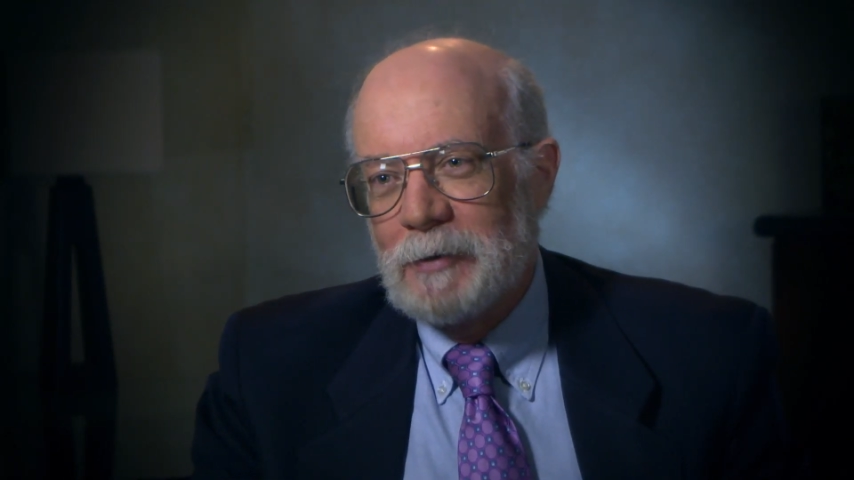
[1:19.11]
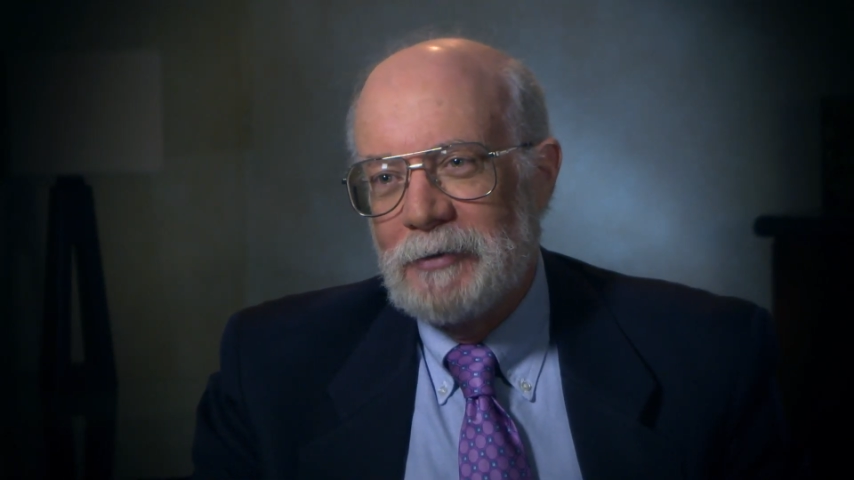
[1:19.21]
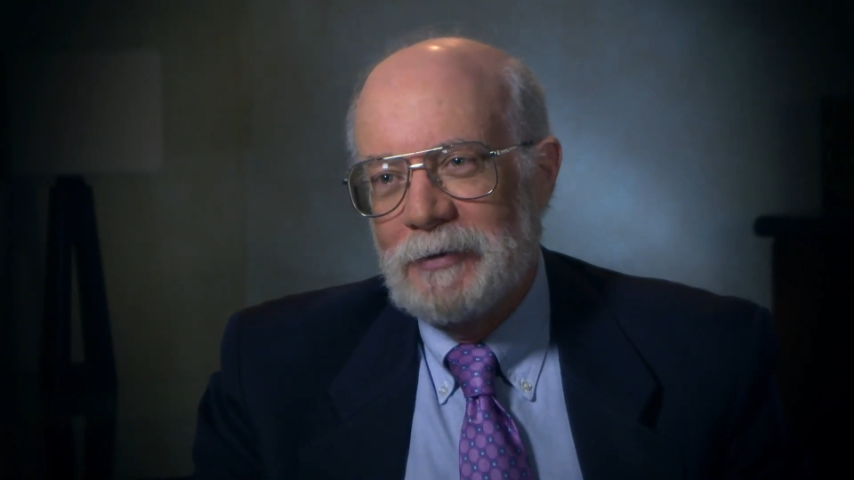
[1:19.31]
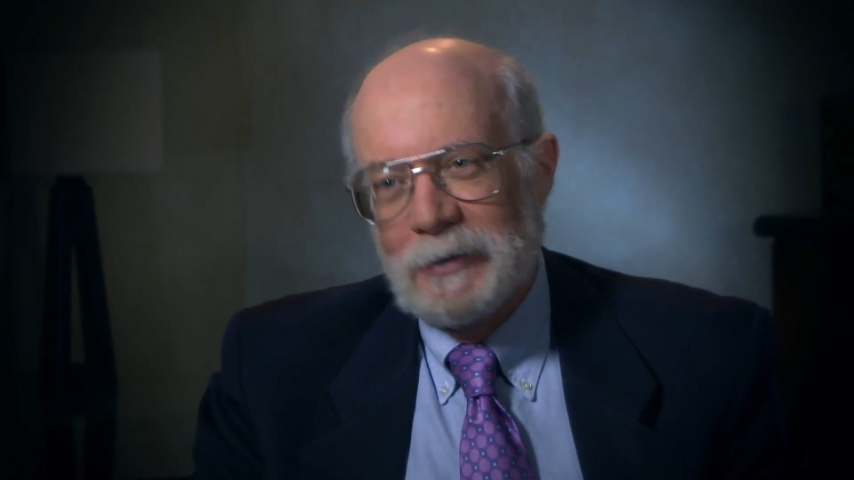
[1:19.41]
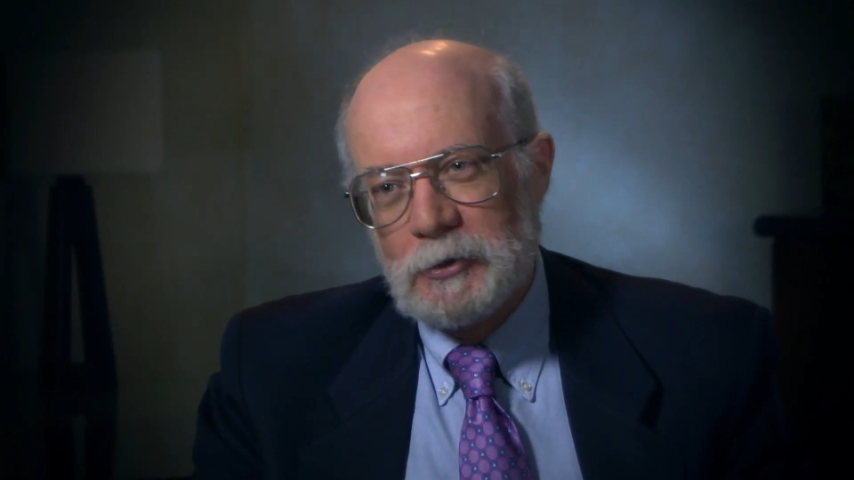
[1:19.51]
my
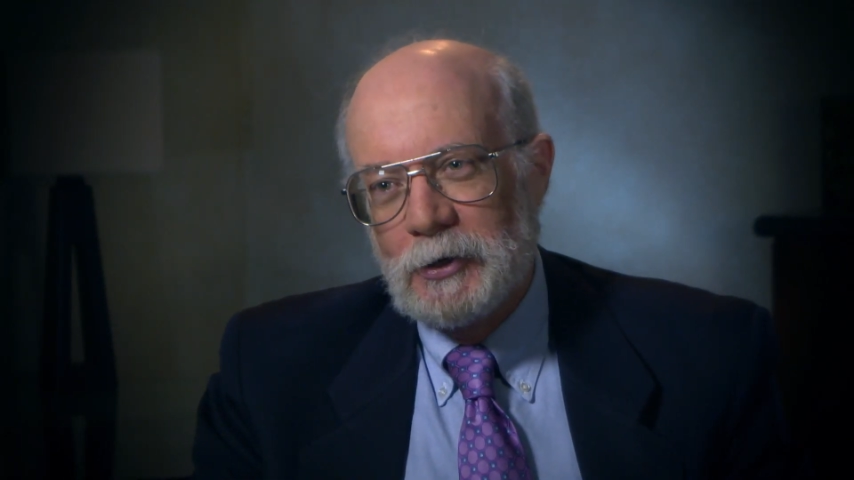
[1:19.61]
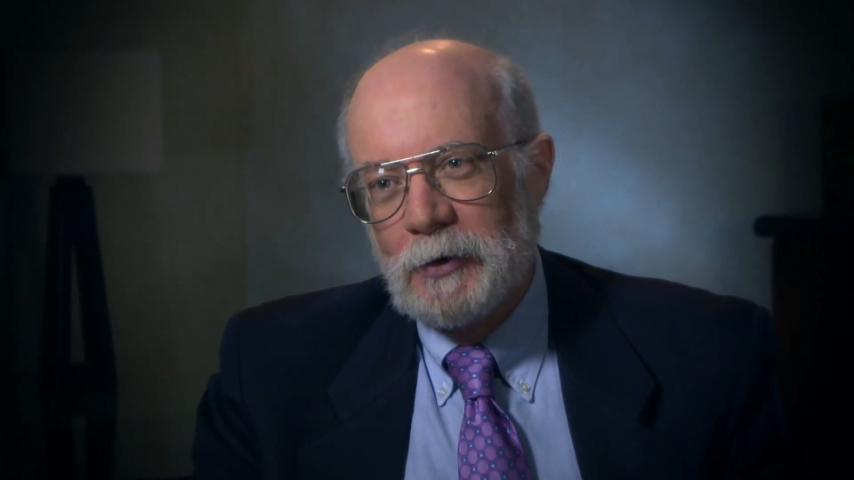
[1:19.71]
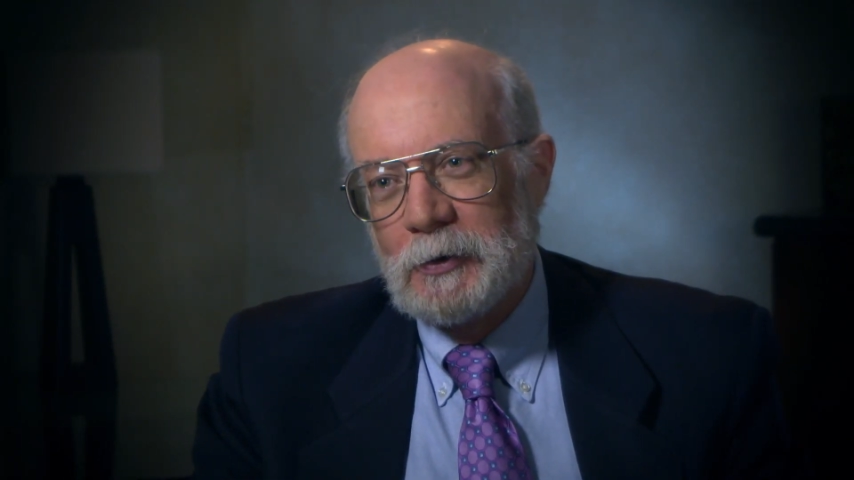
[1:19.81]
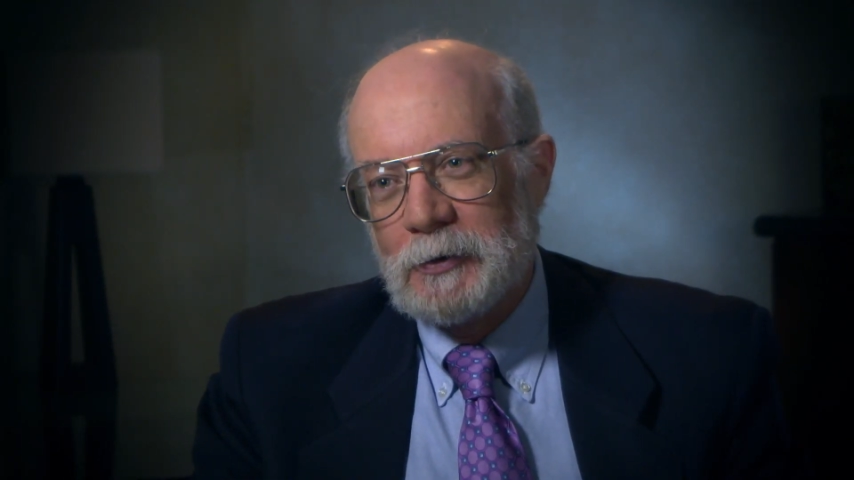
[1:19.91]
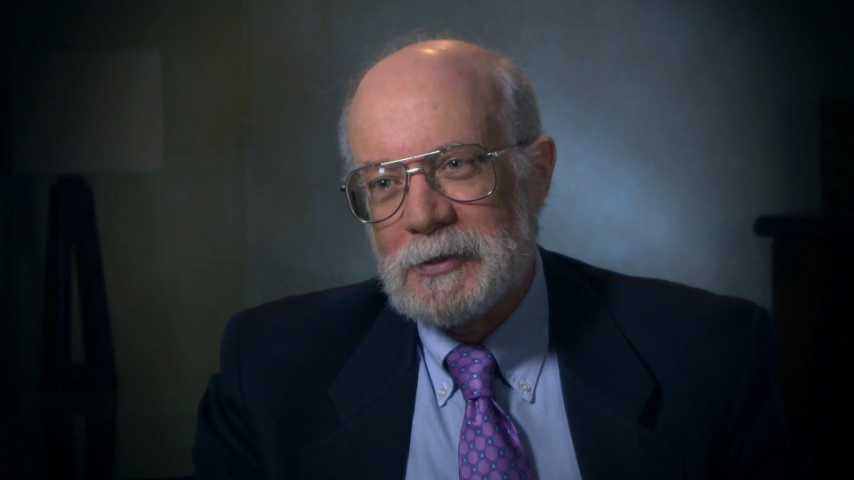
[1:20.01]
feeling is you go
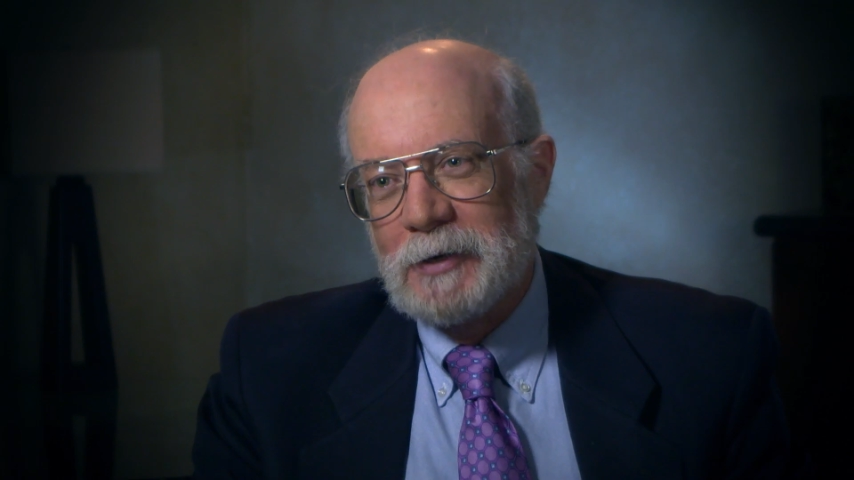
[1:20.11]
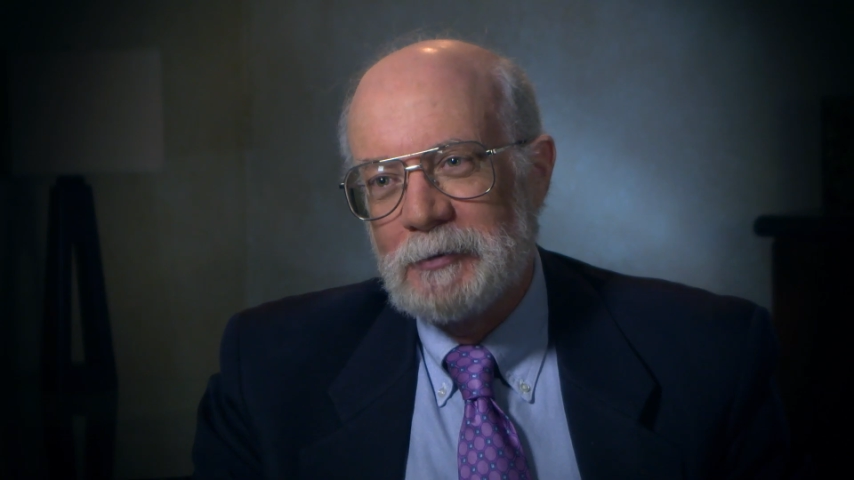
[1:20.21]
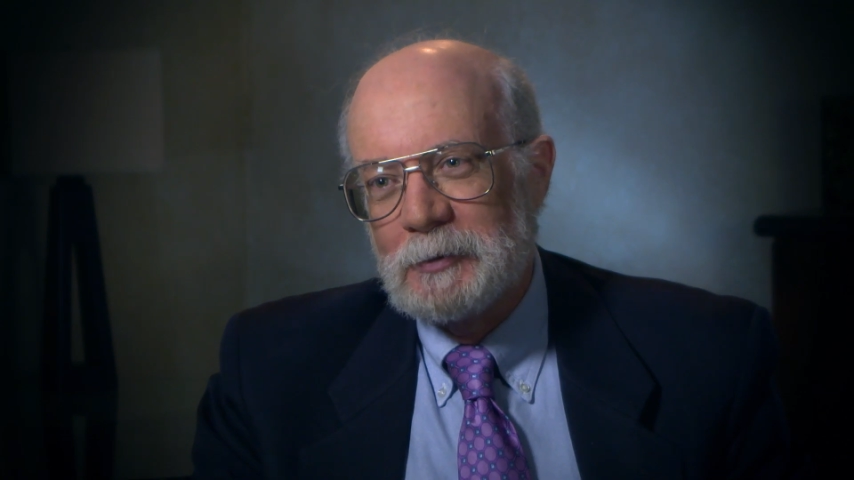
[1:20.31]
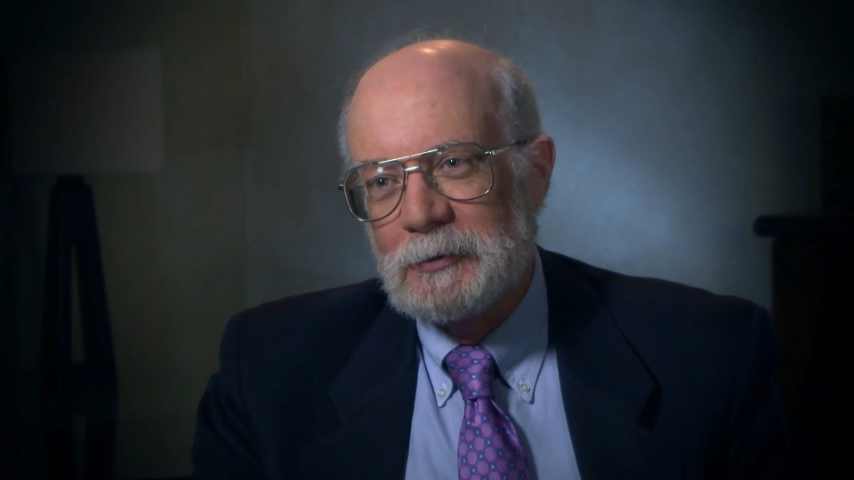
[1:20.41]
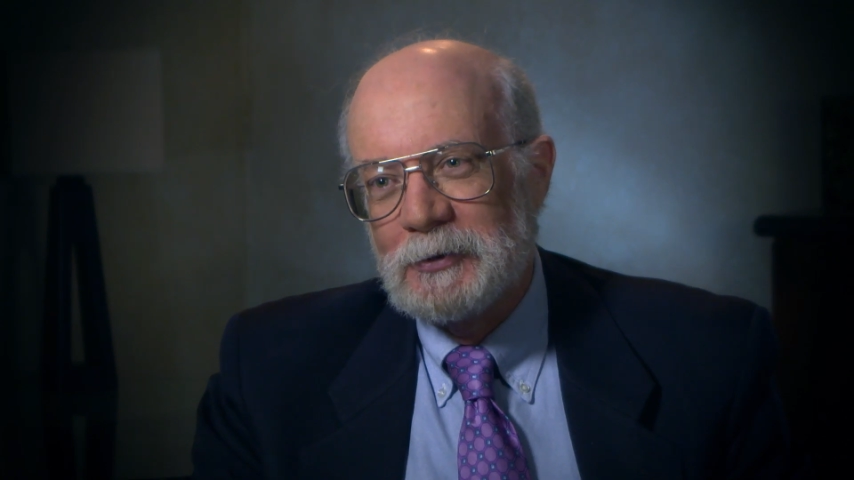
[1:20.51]
with what's
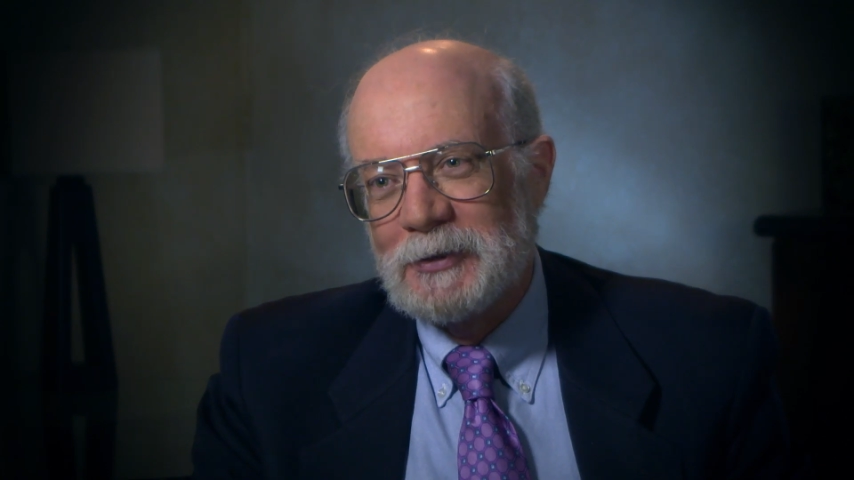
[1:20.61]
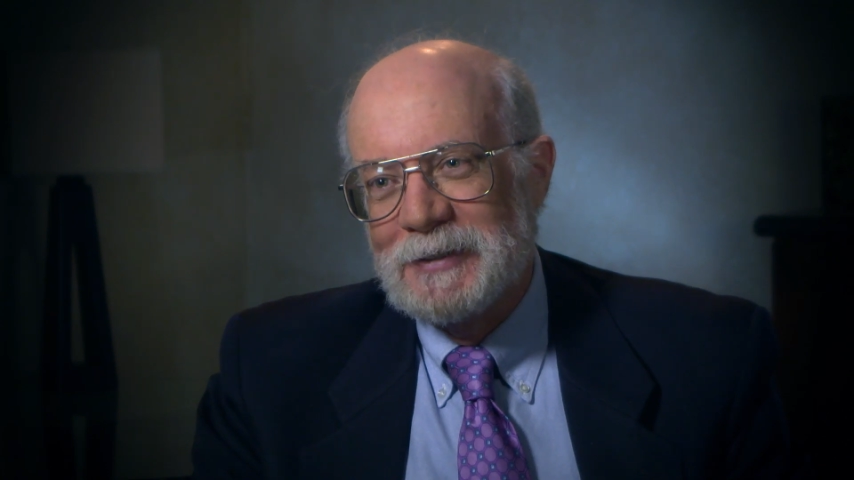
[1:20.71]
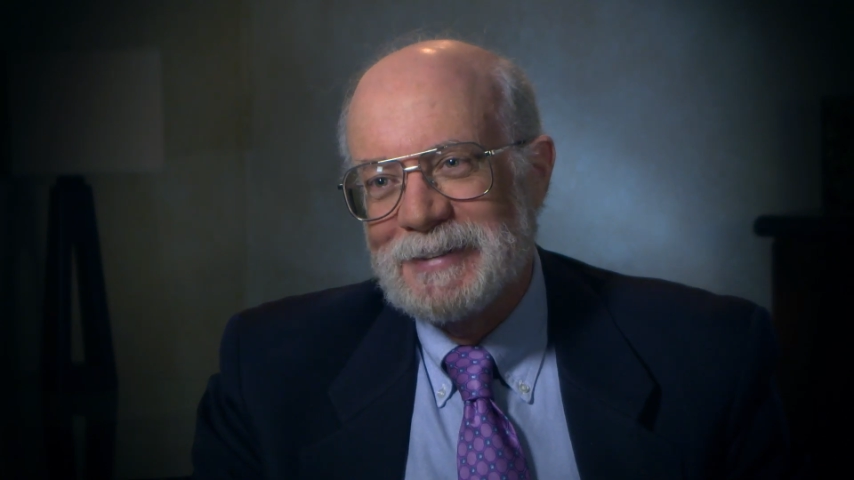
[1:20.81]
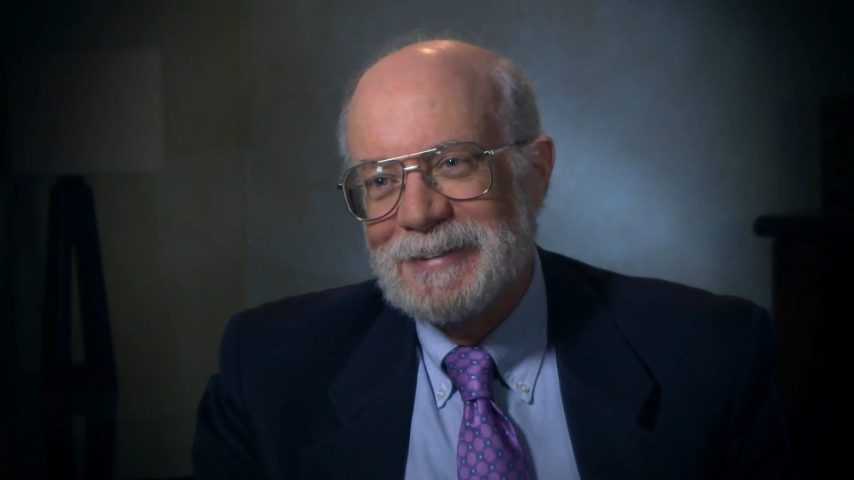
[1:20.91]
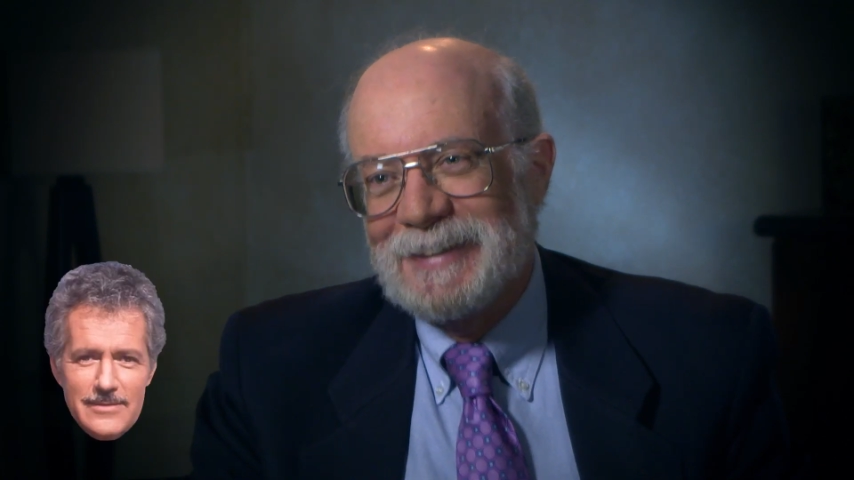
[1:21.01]
comfortable for
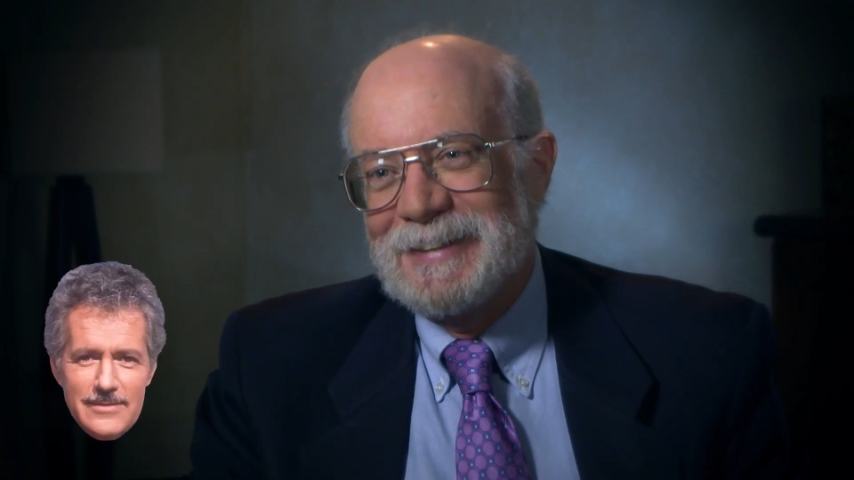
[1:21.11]
you.